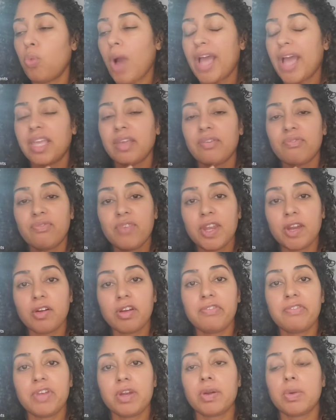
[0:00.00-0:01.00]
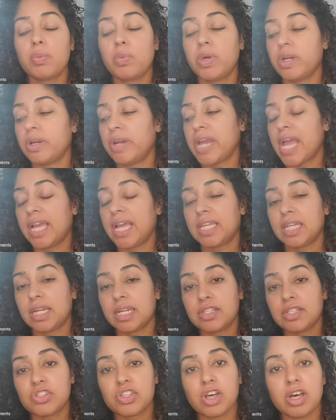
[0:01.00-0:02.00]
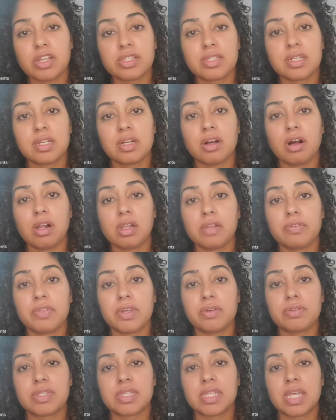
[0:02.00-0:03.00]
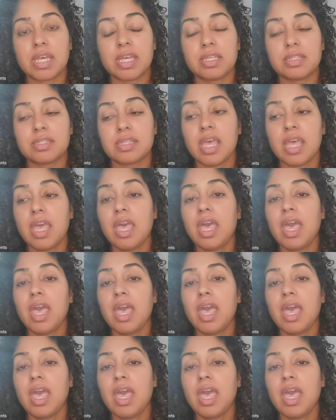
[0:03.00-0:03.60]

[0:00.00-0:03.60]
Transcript: I get very, very weary. I get exhausted, all of those things.